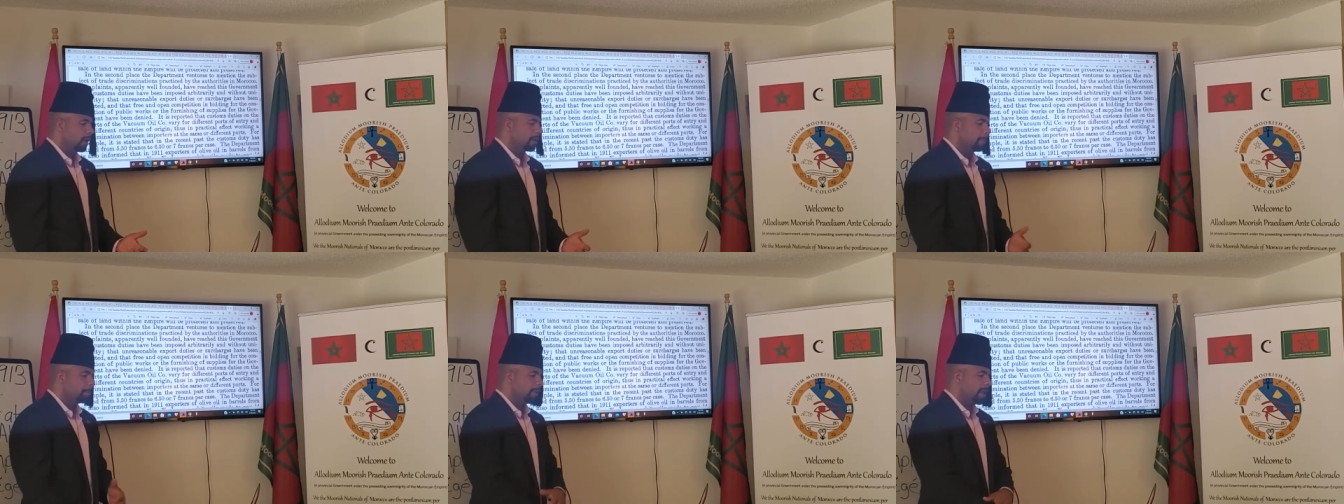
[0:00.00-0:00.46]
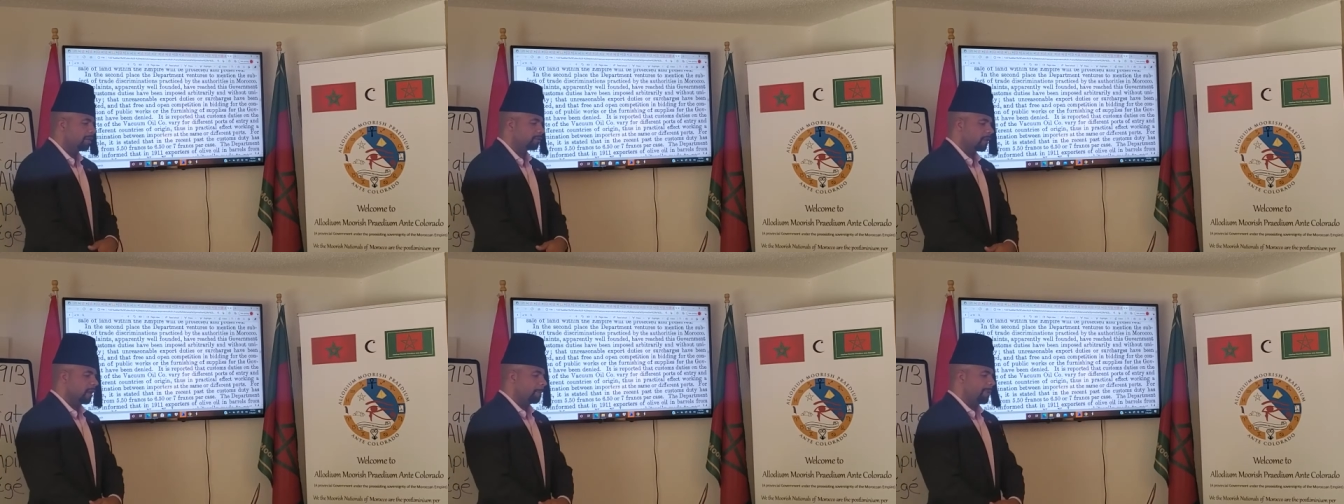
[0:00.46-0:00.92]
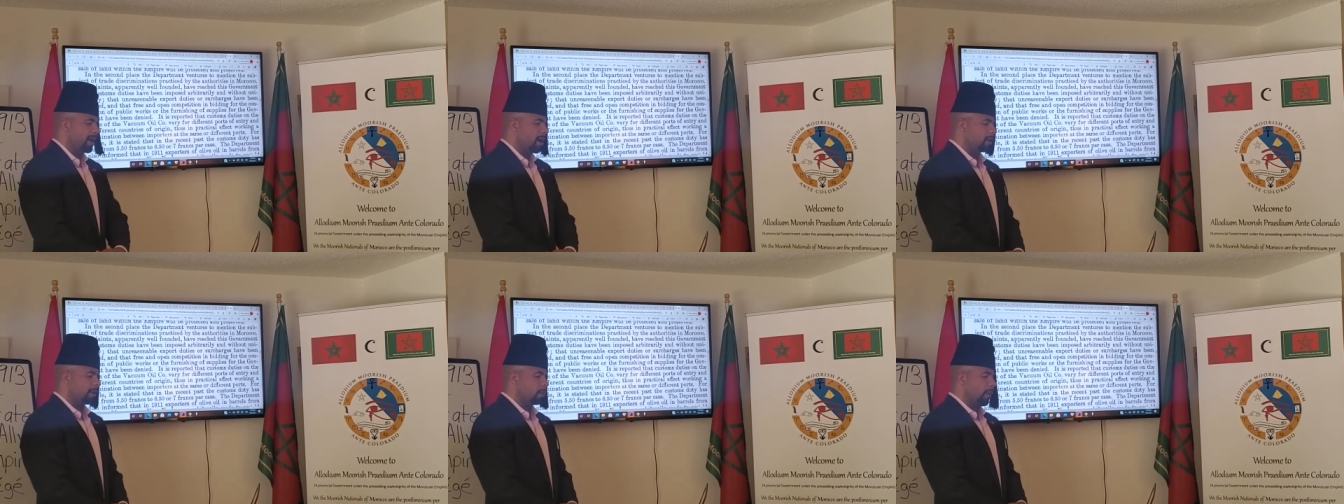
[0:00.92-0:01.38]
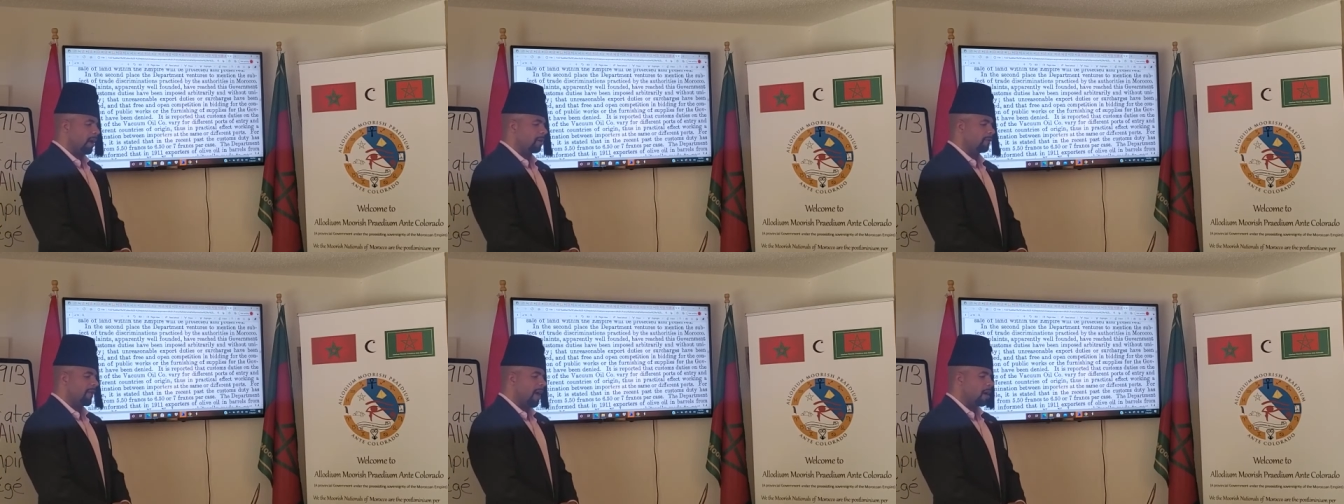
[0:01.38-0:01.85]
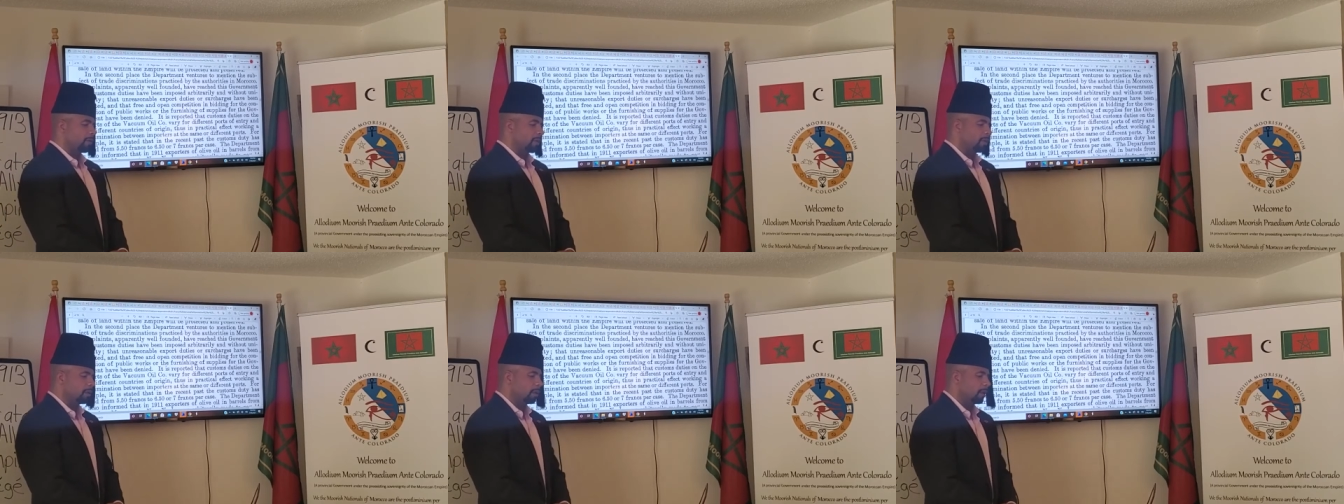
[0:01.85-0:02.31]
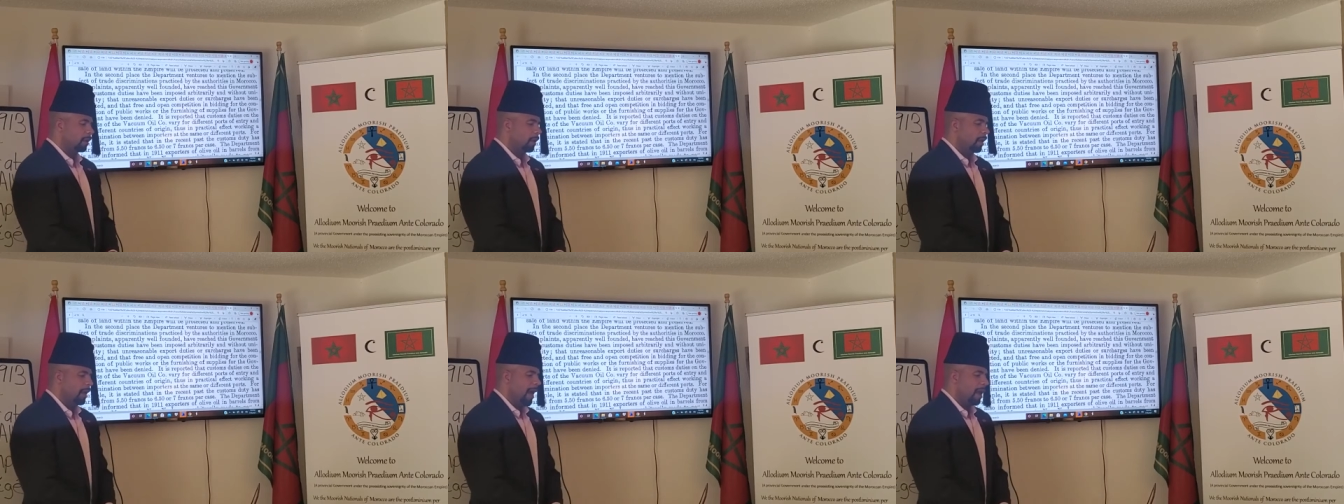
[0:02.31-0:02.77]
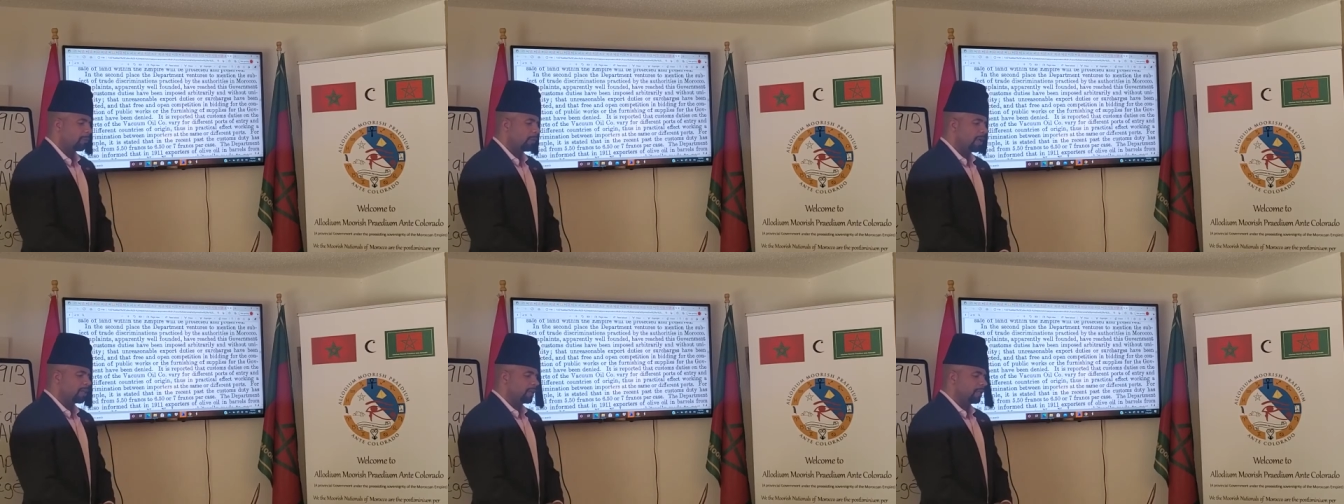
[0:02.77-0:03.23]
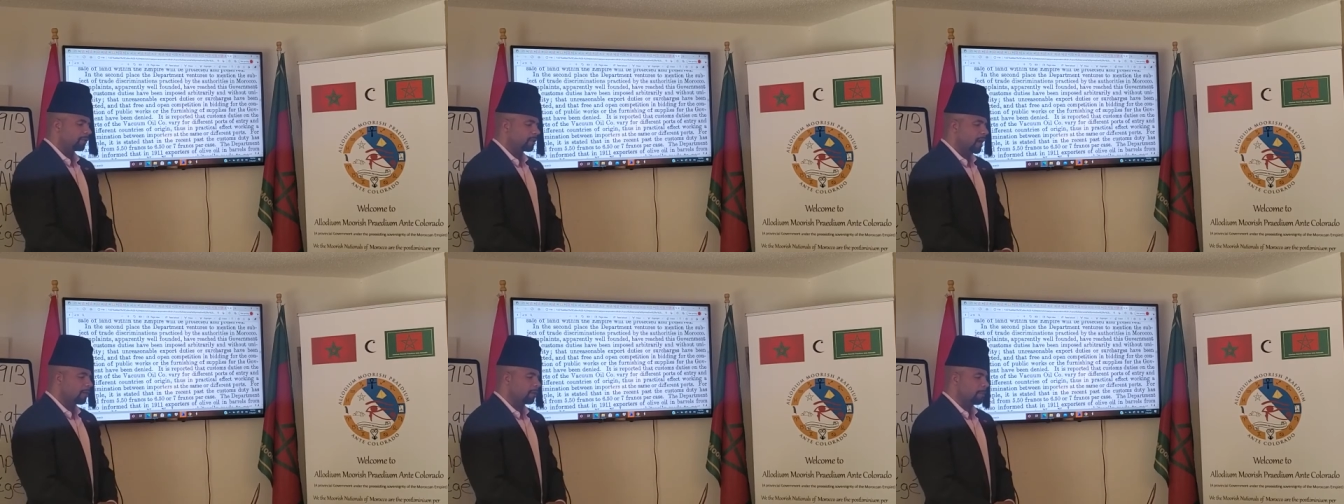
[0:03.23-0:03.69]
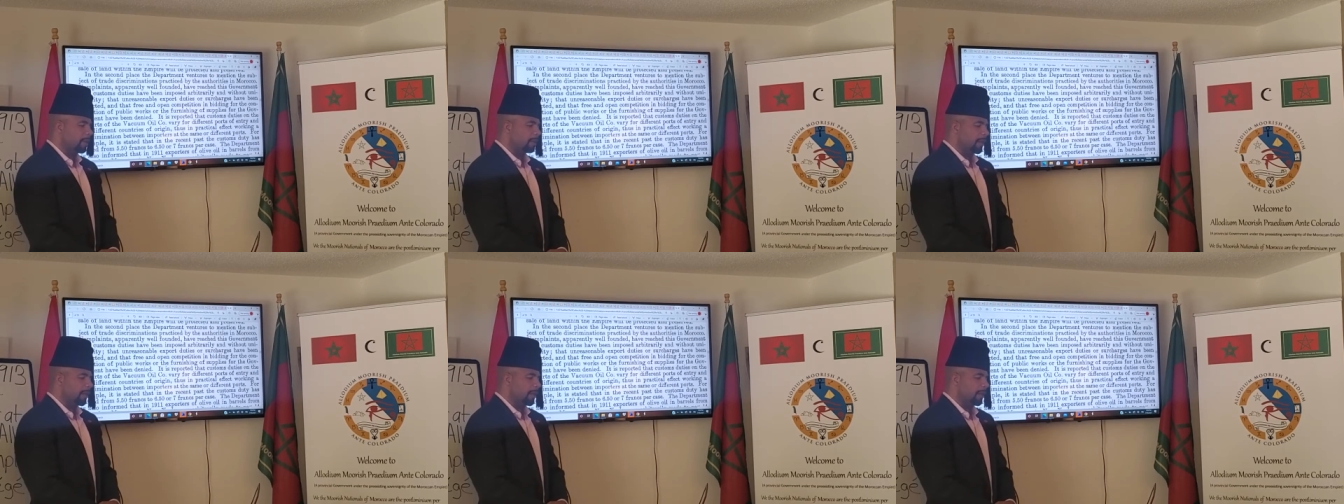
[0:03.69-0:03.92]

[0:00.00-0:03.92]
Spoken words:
Complaints, apparently well-founded, have reached his government